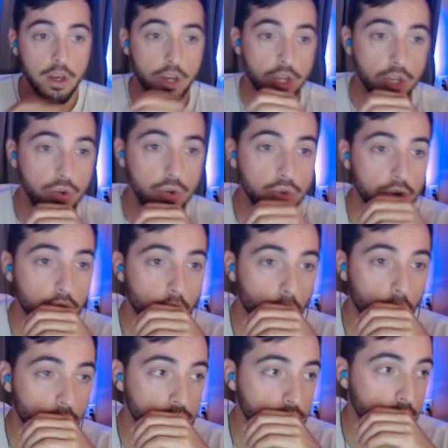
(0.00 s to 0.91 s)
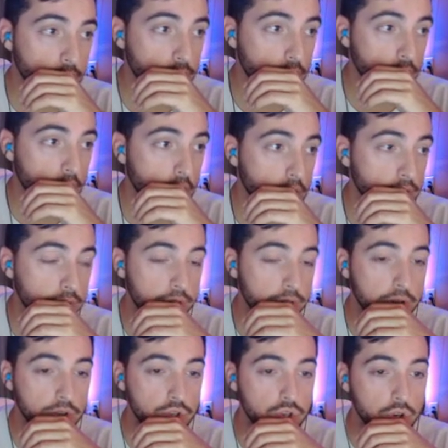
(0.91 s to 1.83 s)
Unicorns of
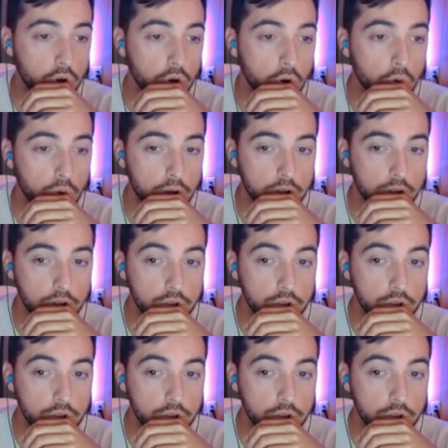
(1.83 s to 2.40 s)
Love. So